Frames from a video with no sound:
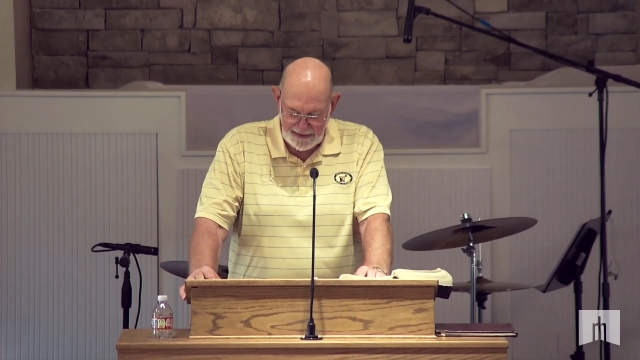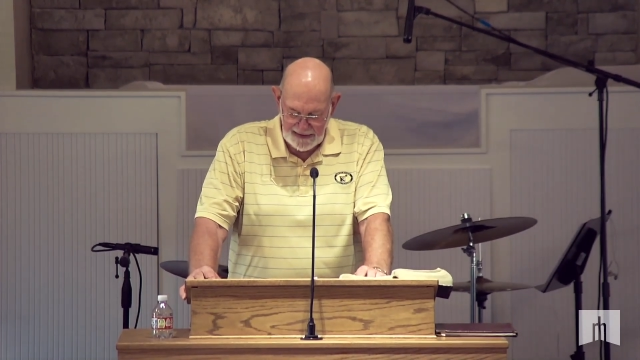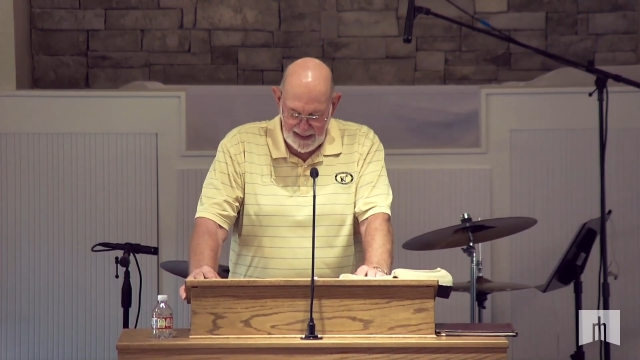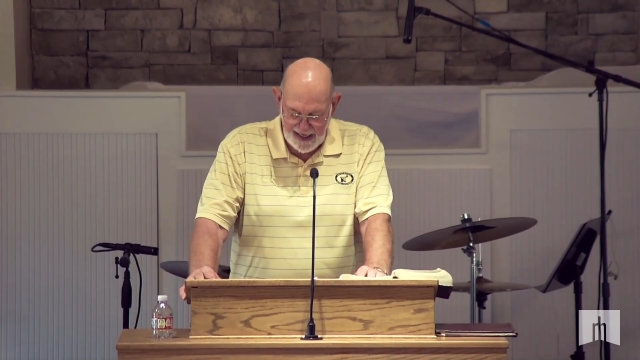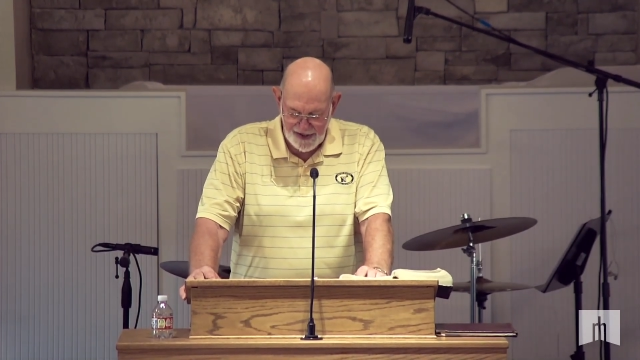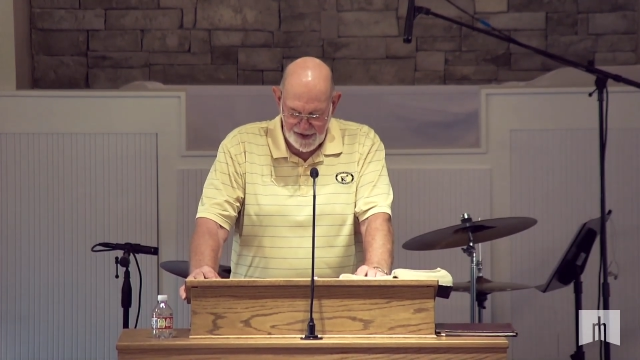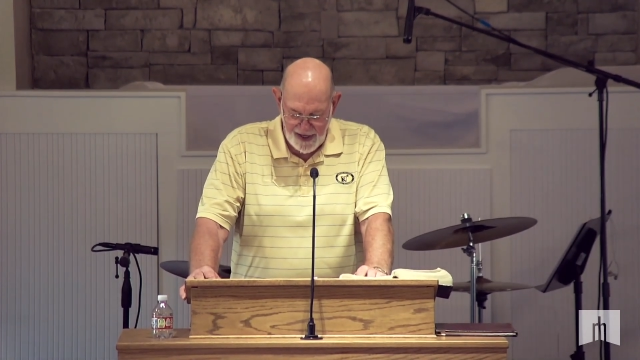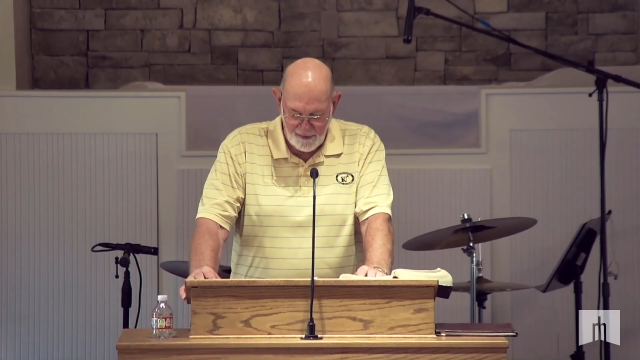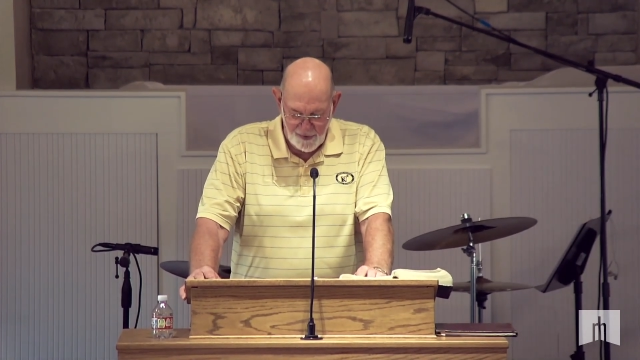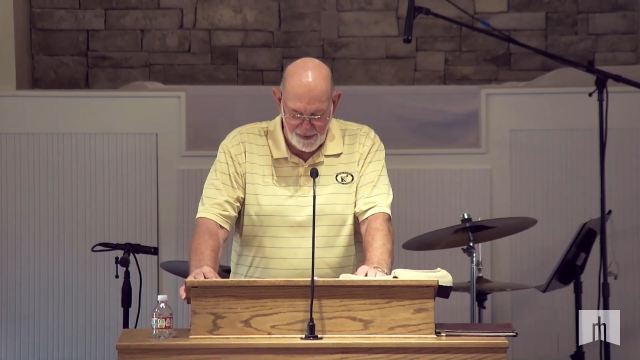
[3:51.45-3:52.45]
last
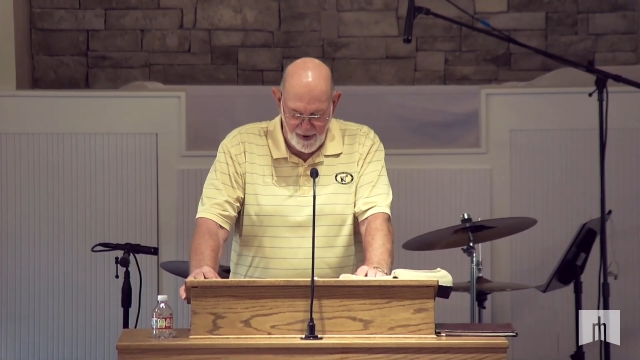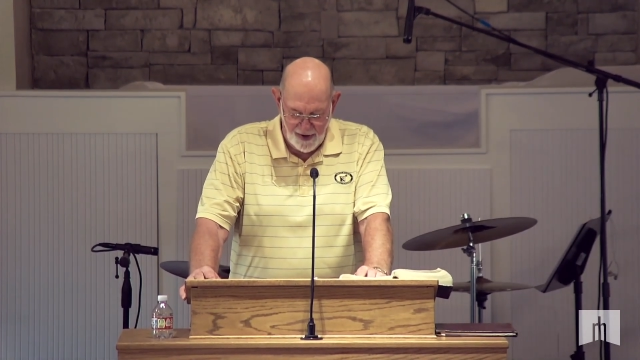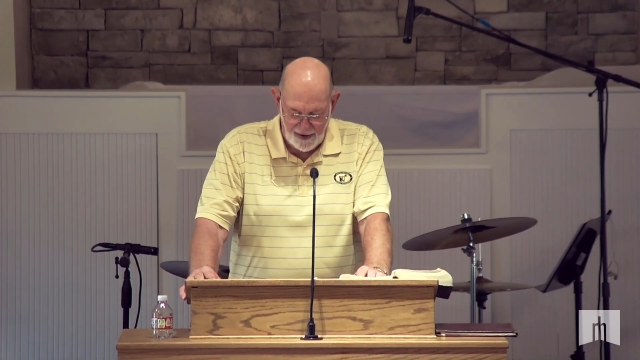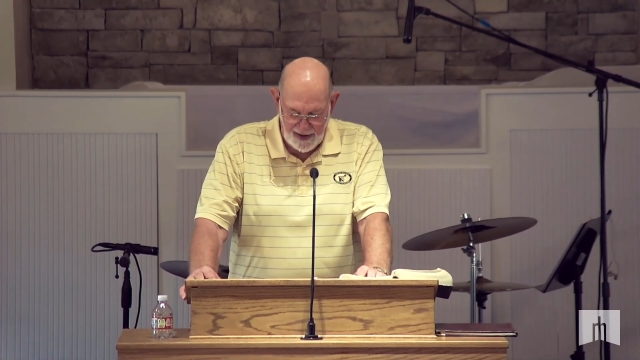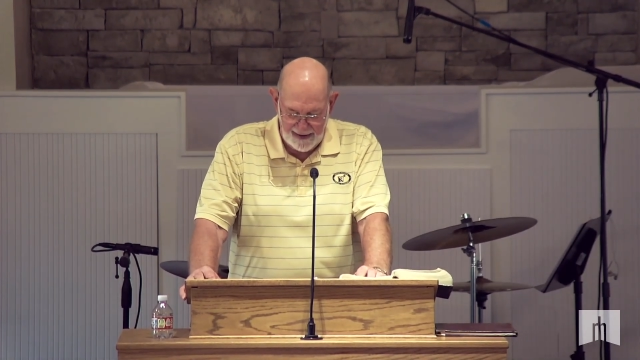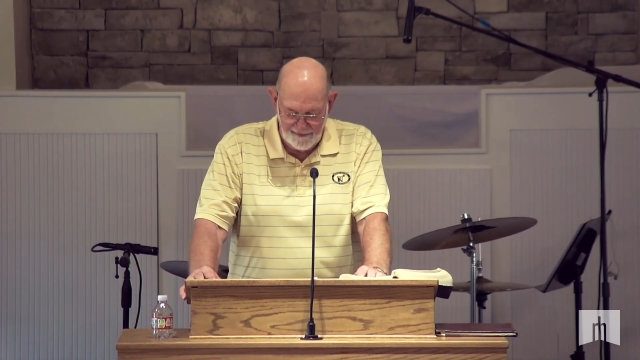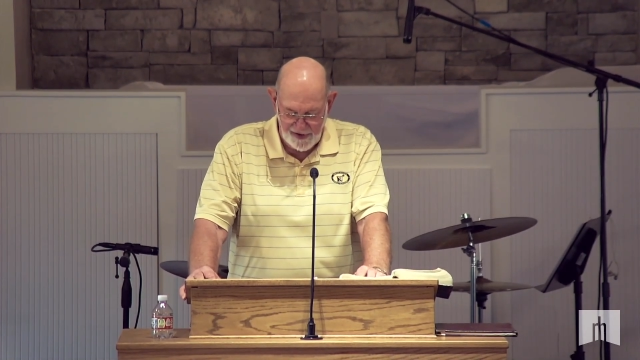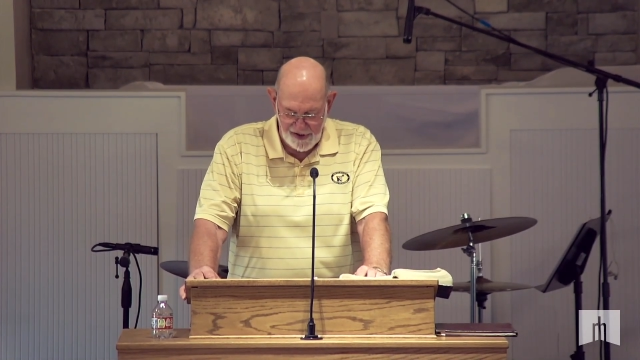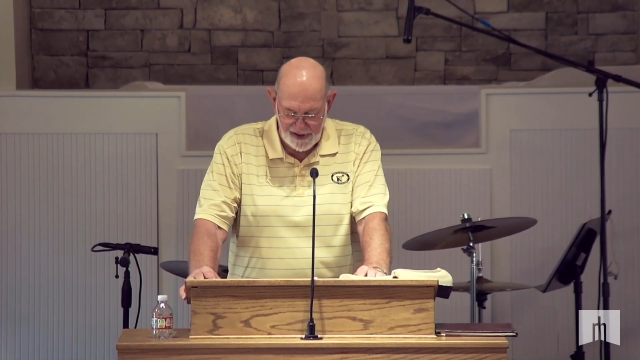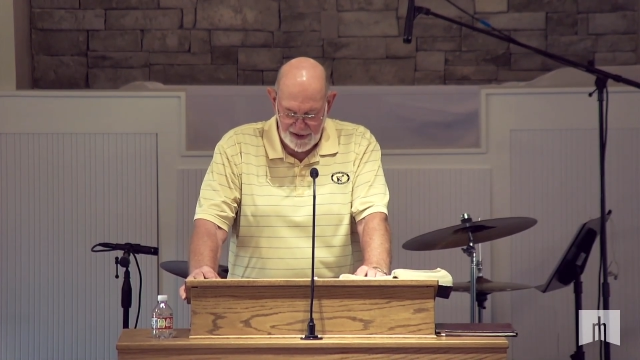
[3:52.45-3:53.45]
name, was Mark,
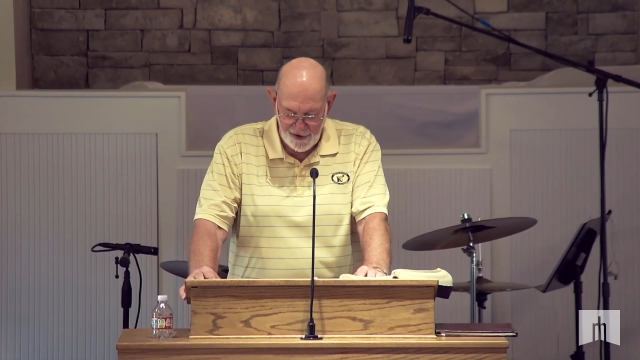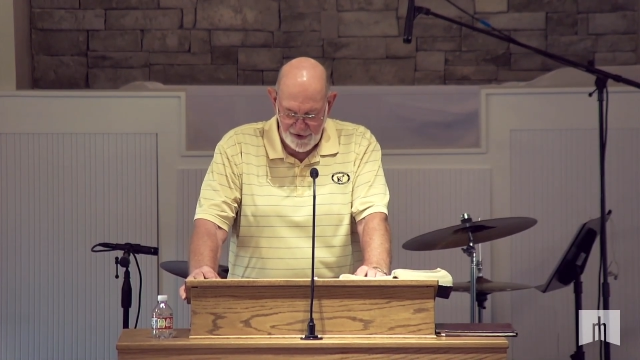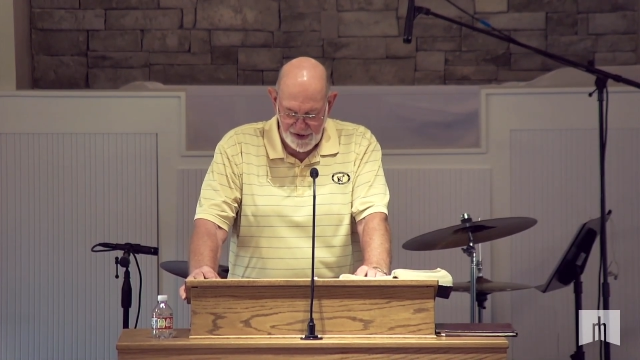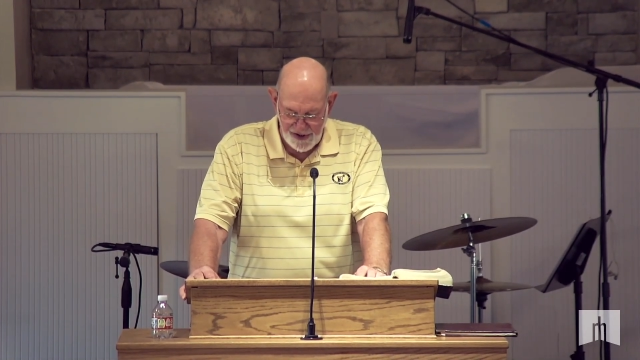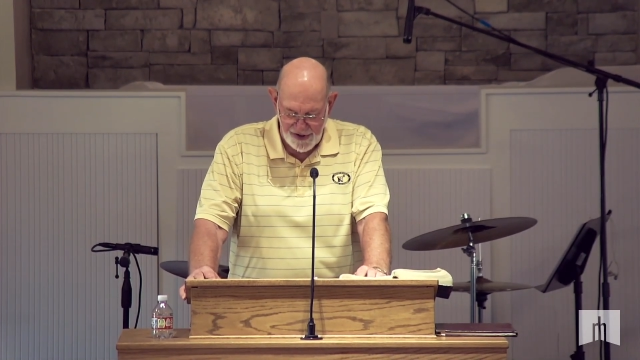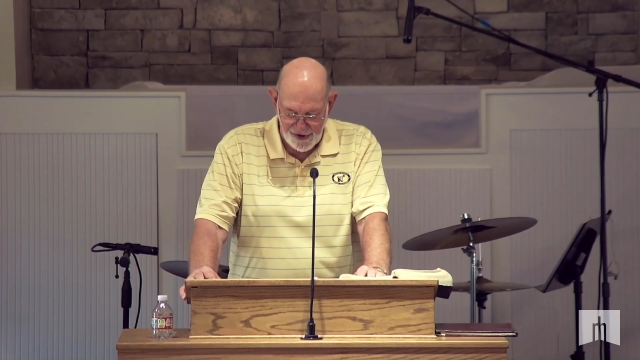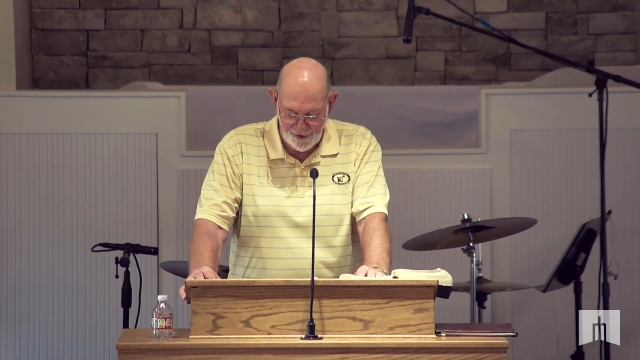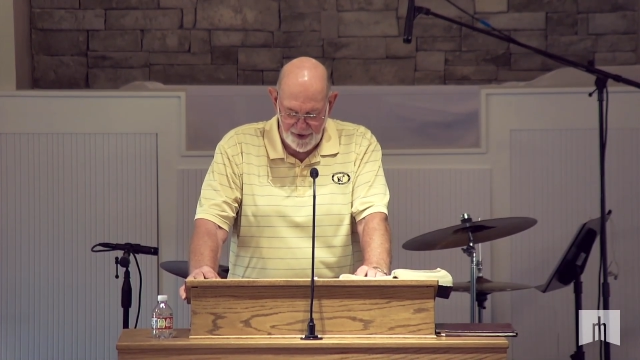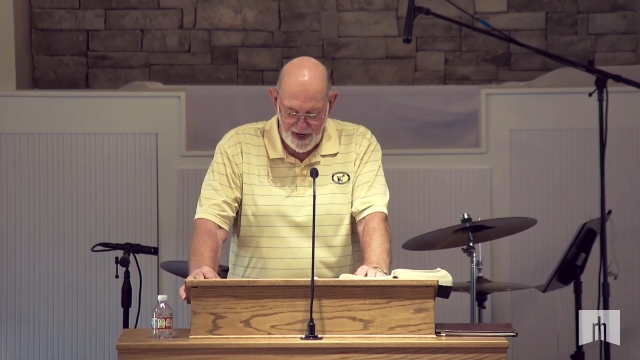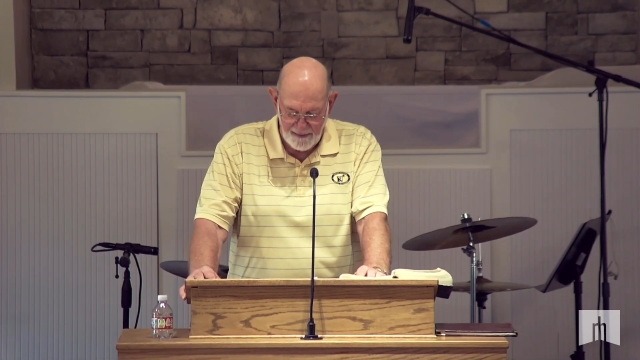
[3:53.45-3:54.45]
obviously using his
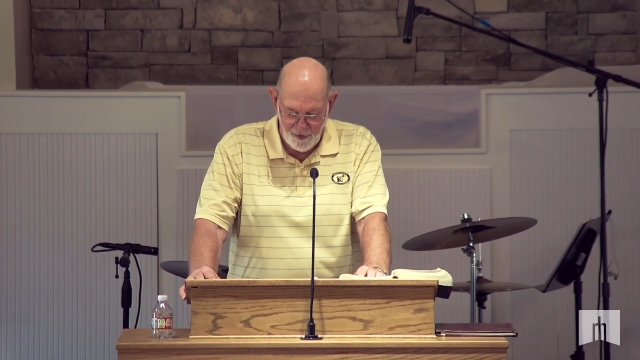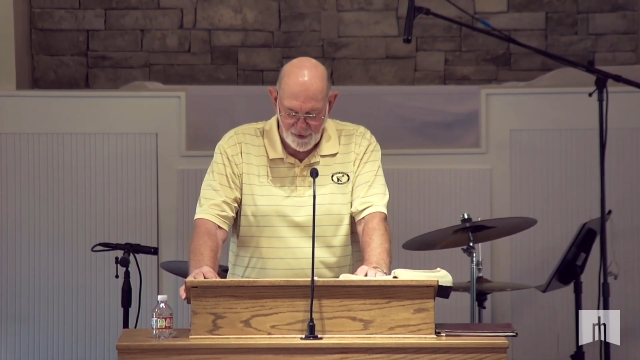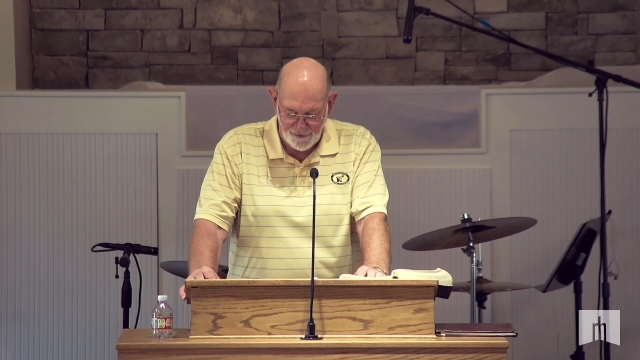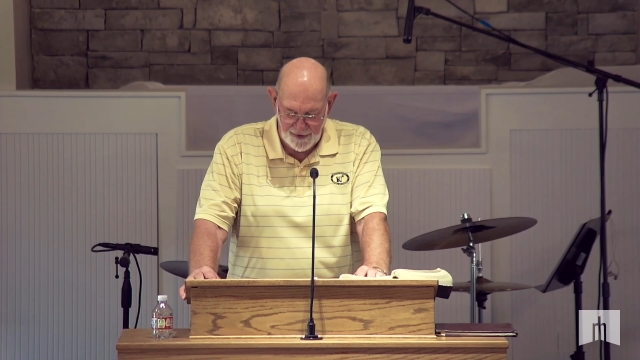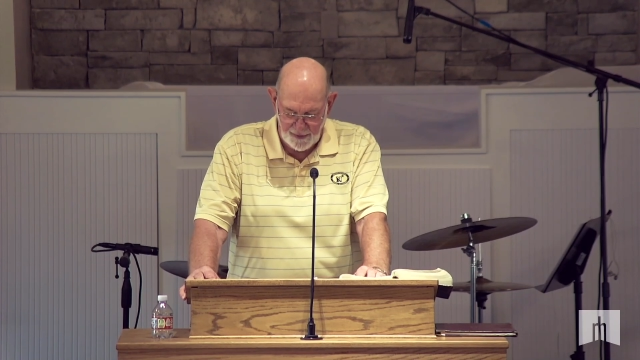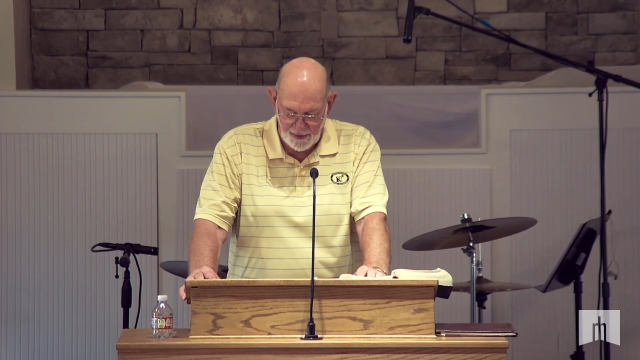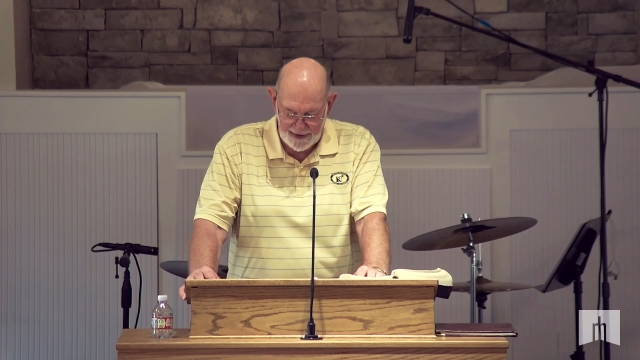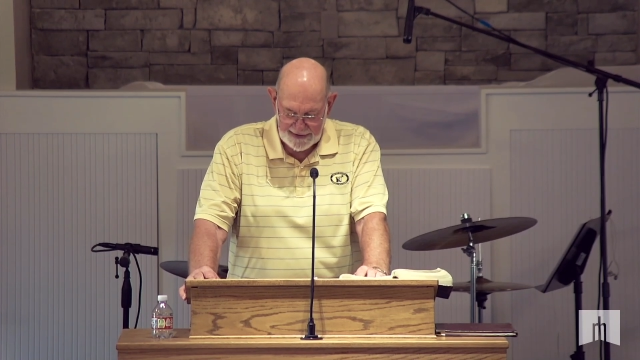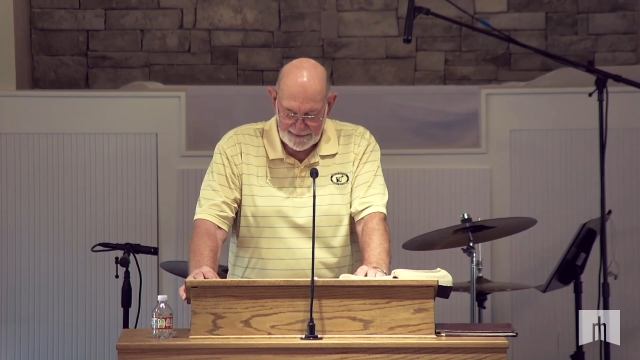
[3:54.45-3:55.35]
surname most frequently.